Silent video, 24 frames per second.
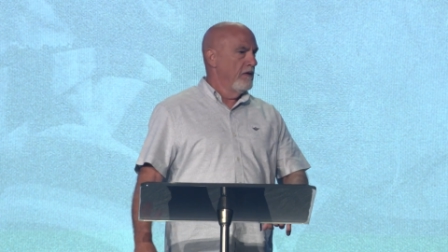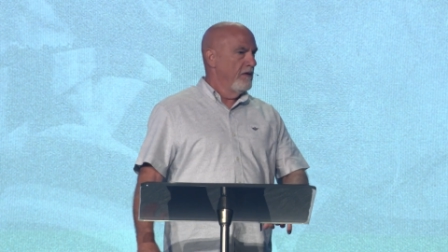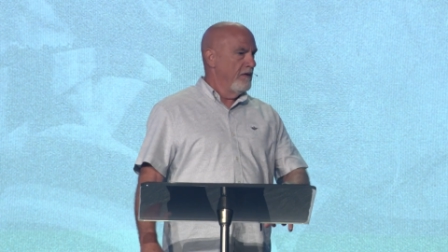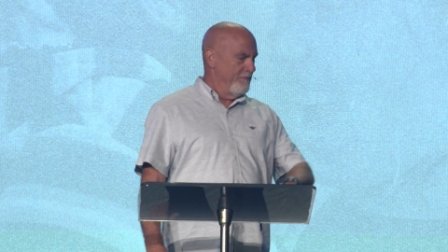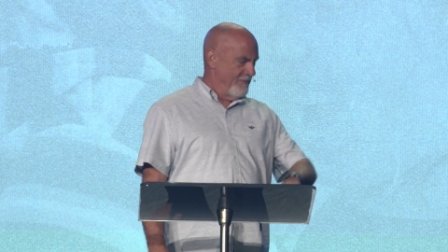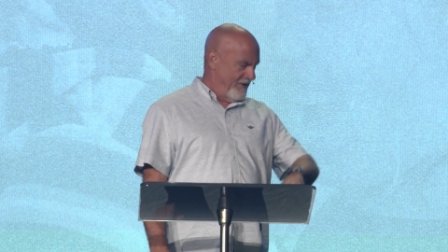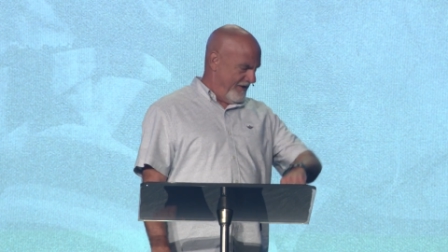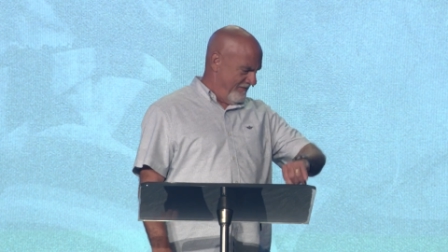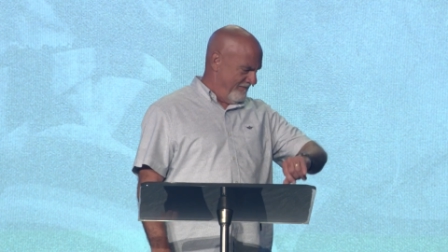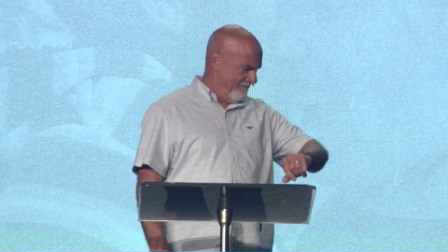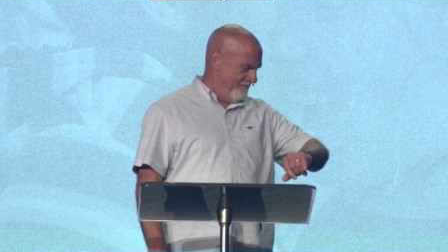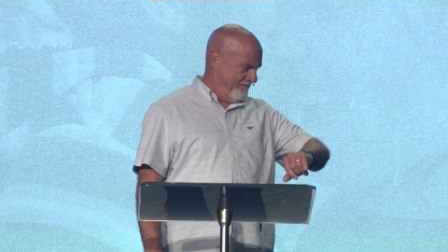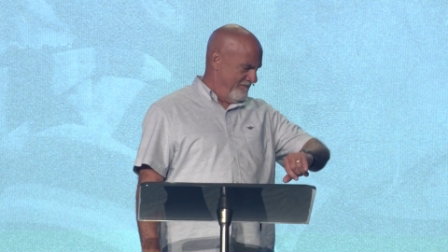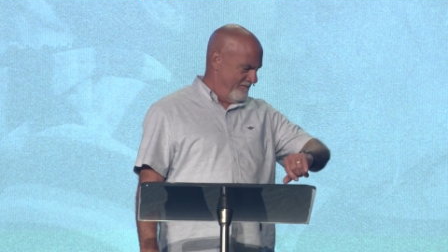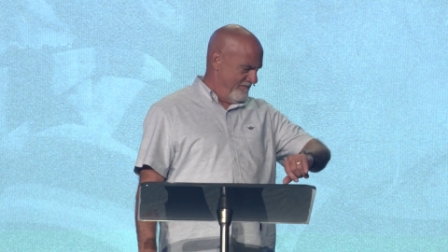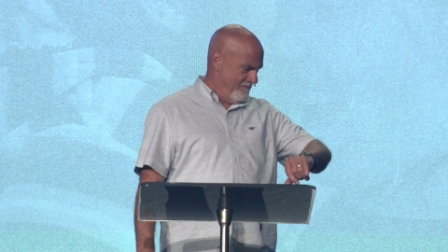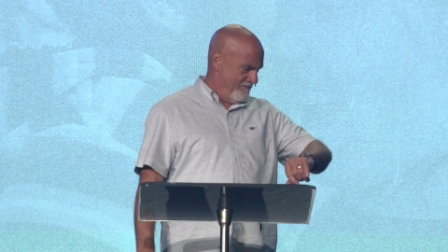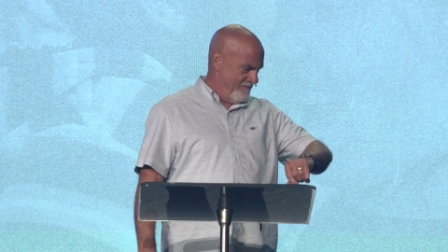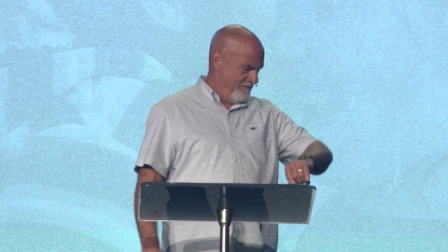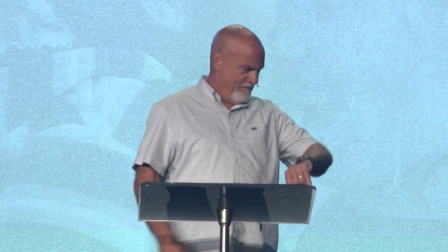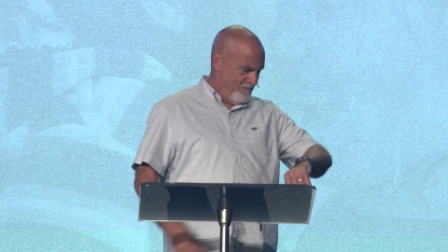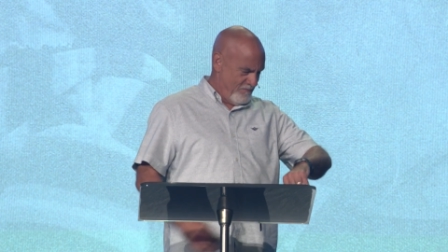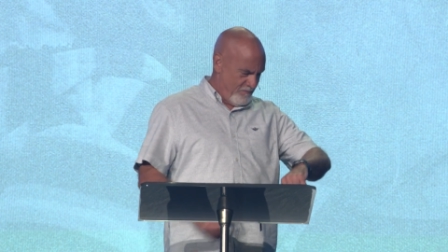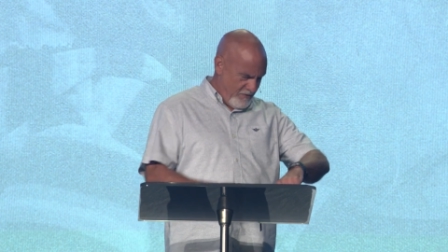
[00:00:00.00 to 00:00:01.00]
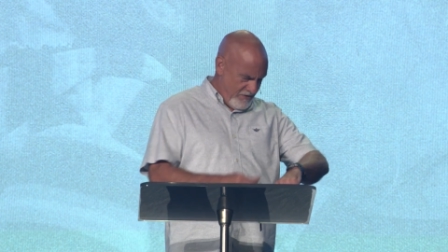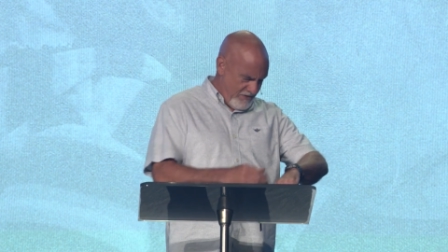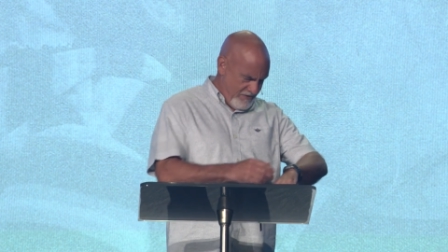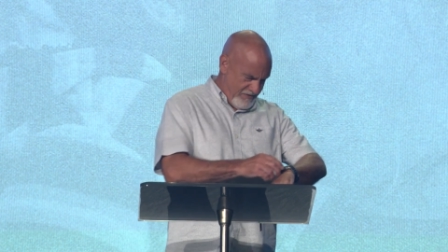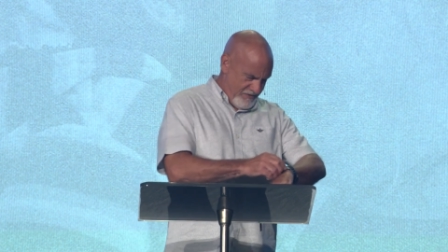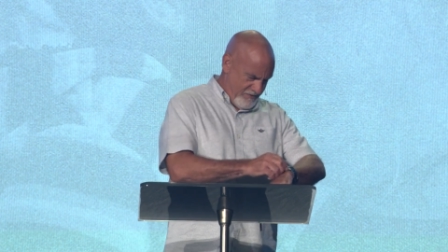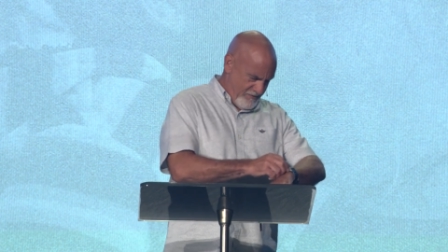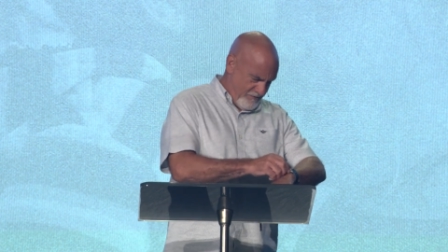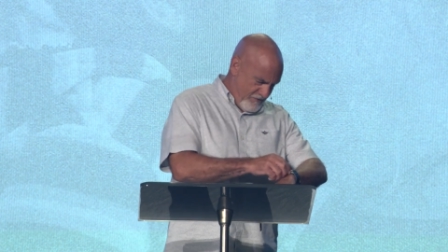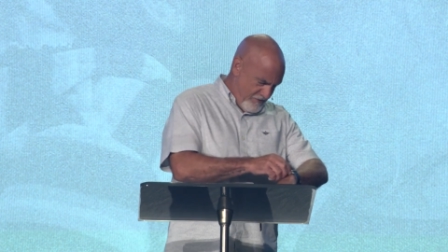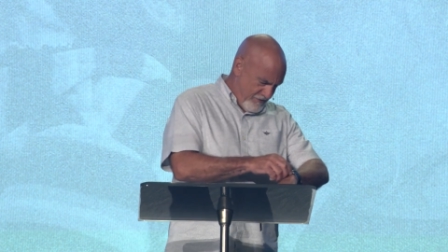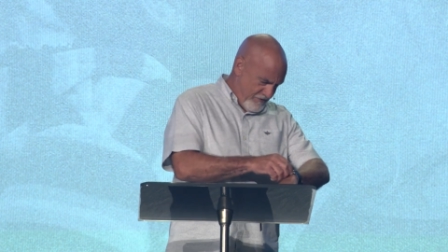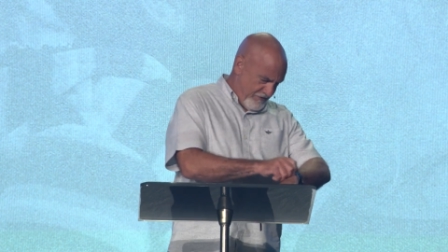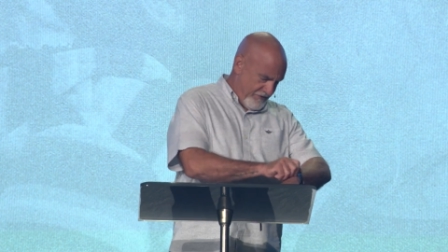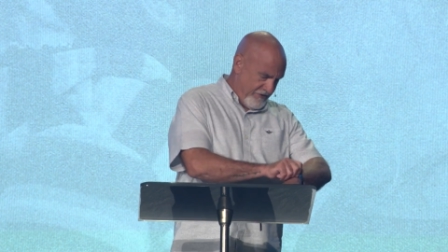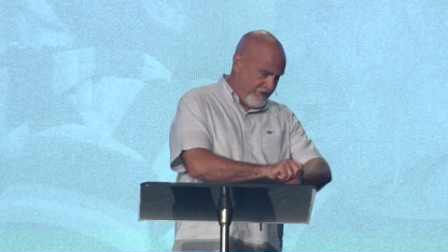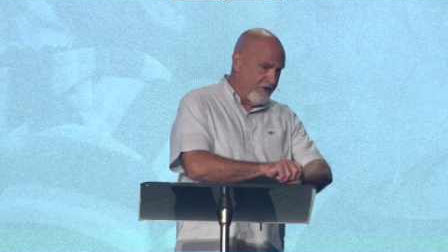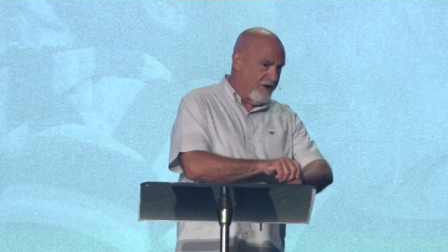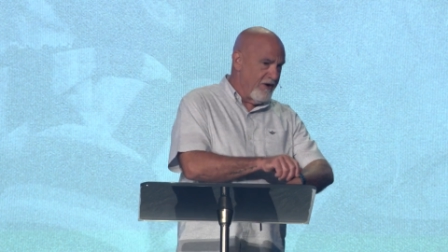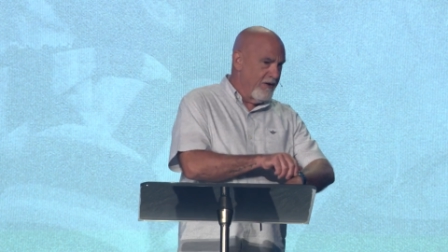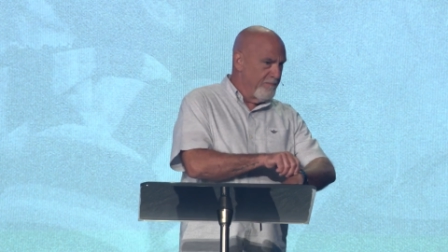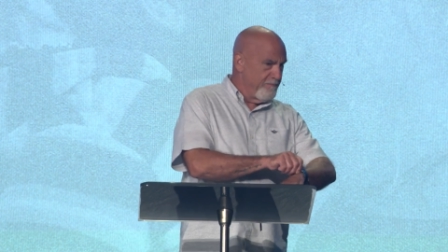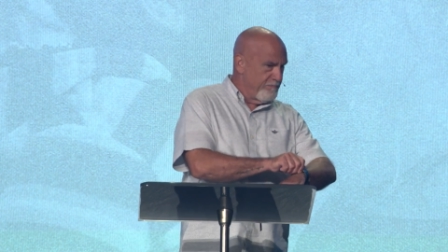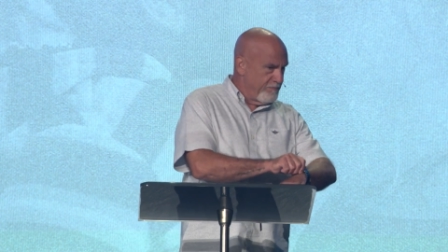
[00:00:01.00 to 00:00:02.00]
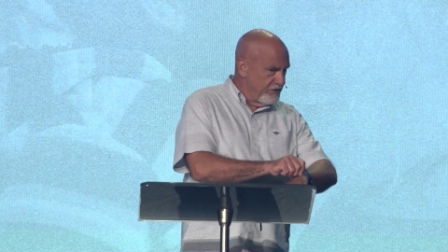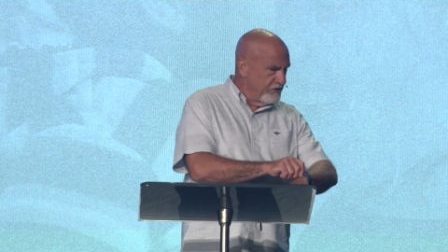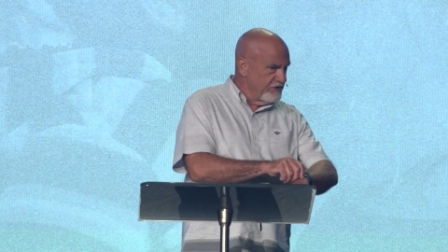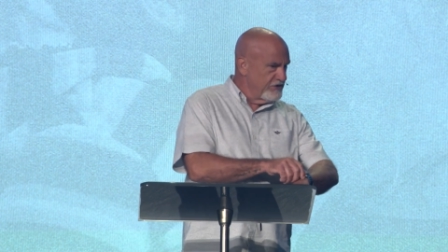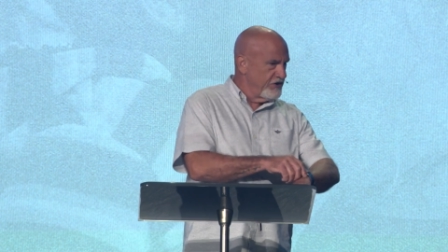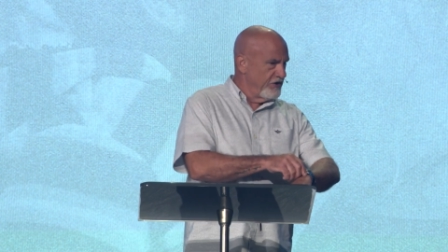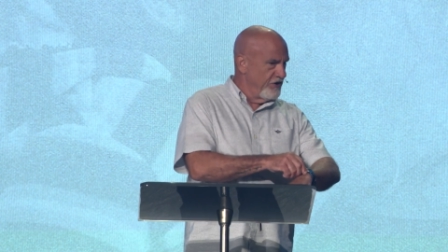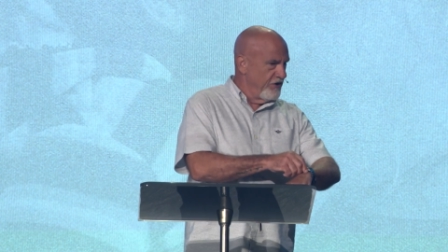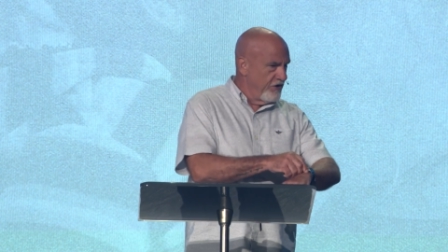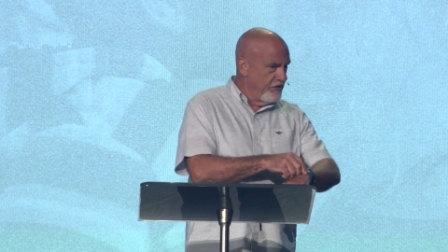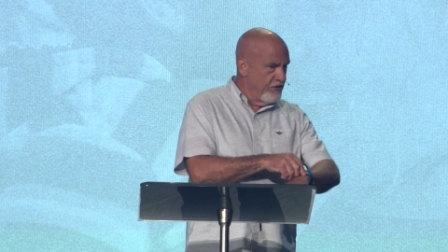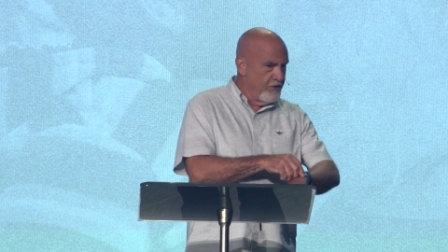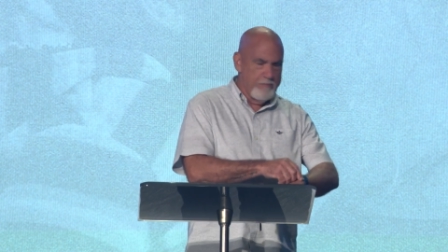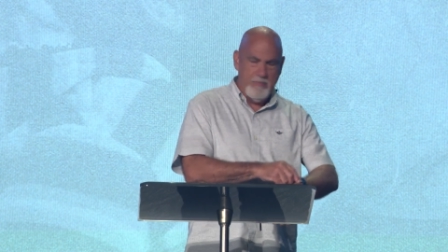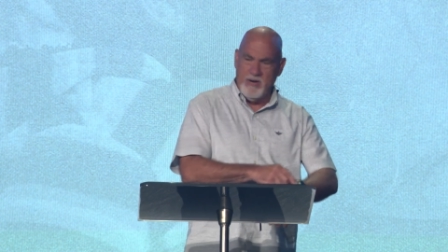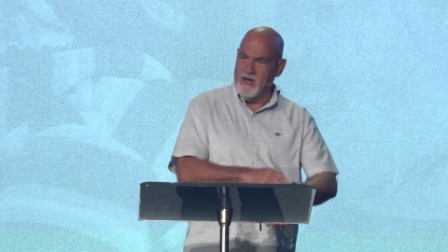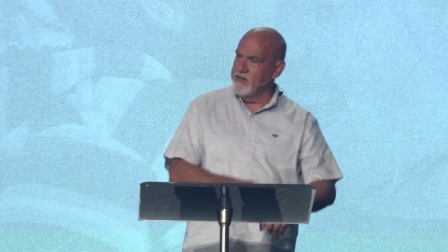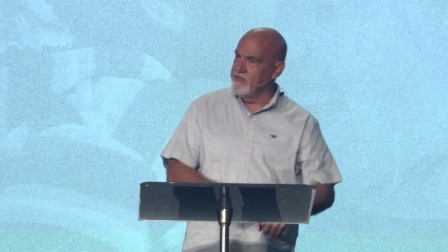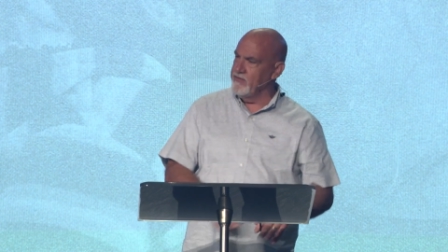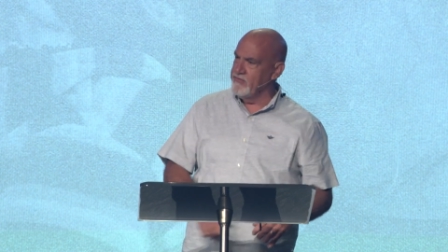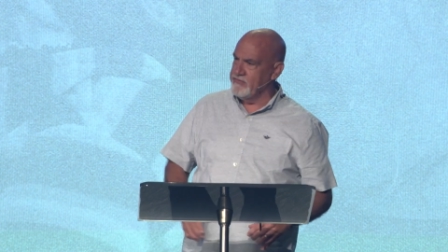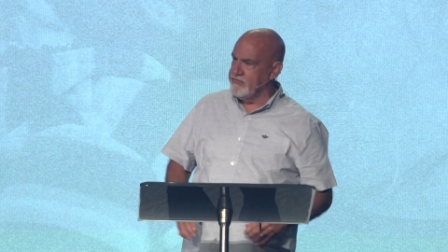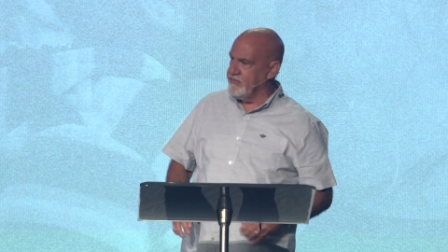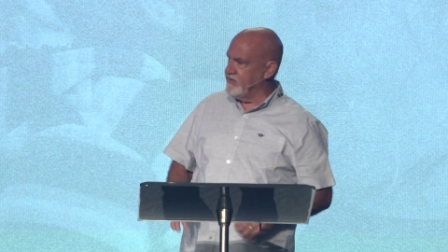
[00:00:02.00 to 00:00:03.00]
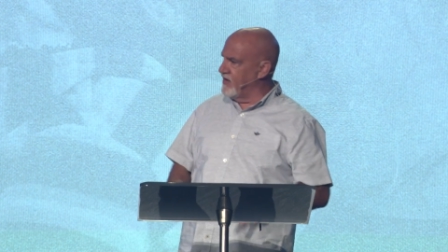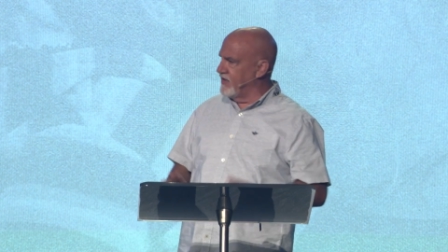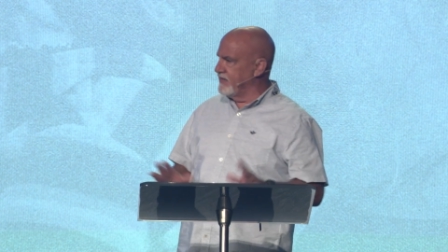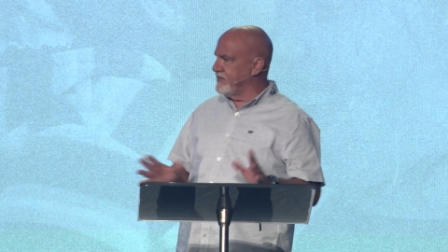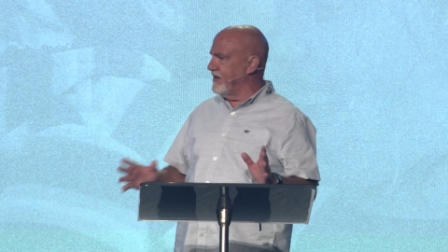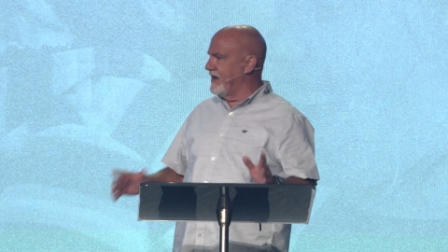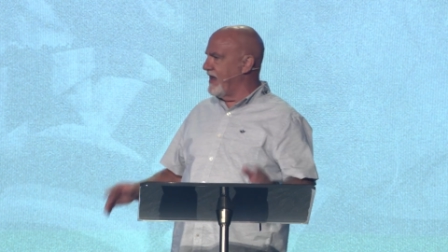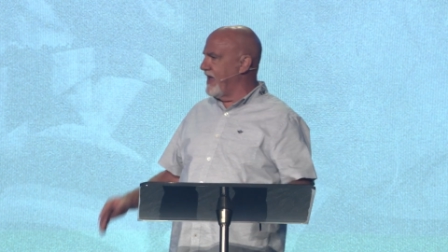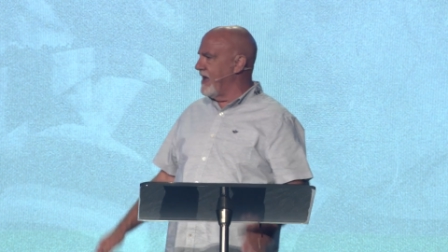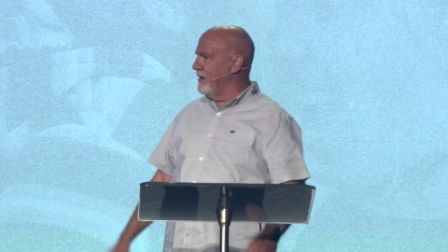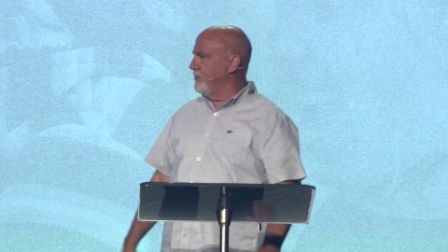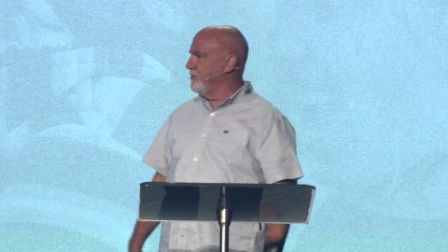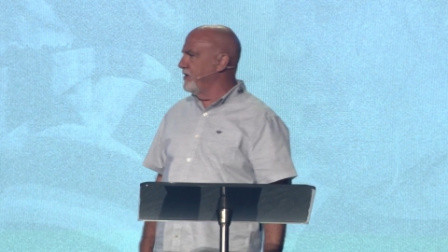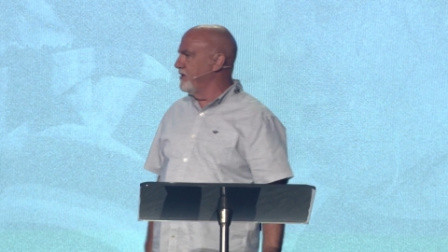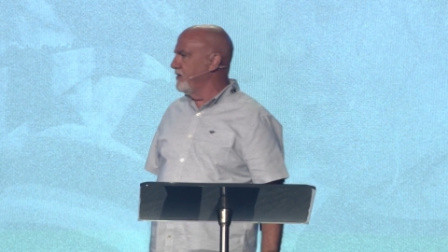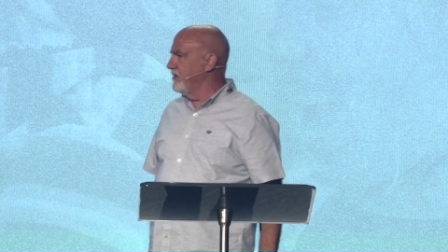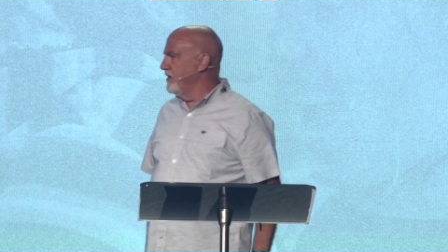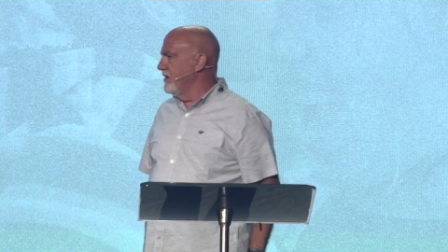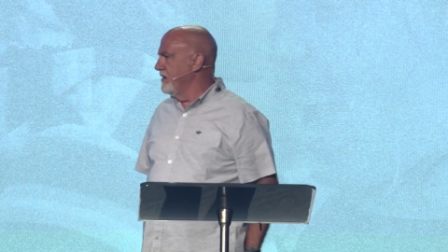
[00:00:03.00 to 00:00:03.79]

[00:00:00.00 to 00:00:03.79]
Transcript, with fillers: I'm like, what in the world? You know, I'm pushing on the buttons, nothing happened.